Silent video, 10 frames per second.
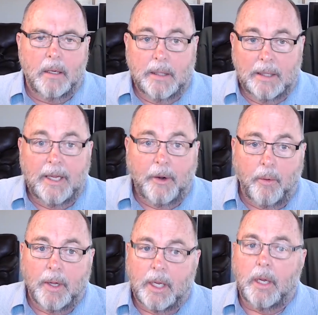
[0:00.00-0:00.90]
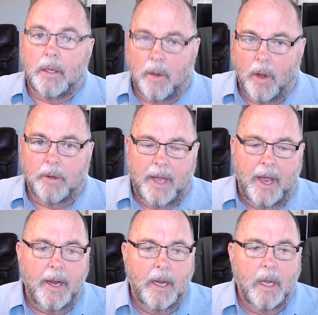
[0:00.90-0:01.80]
literally all
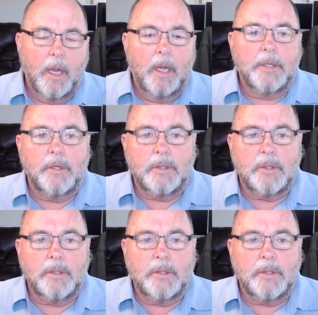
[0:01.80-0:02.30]
day, to